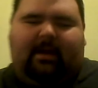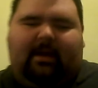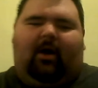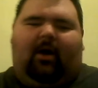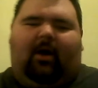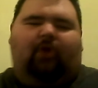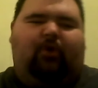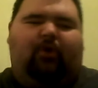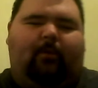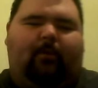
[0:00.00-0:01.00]

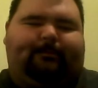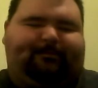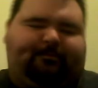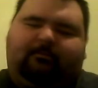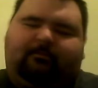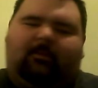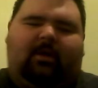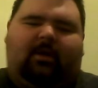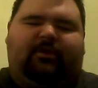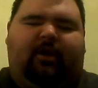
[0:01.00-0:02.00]
Also,
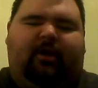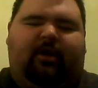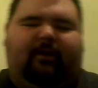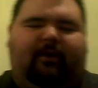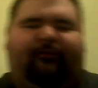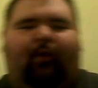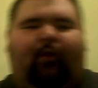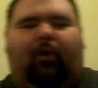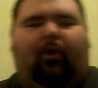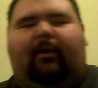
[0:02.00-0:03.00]
Terminator
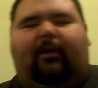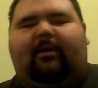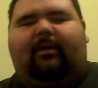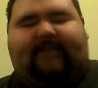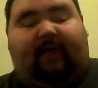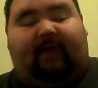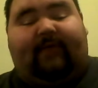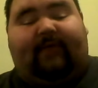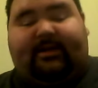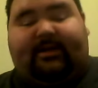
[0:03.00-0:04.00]
4
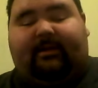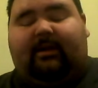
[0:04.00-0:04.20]
Salvation,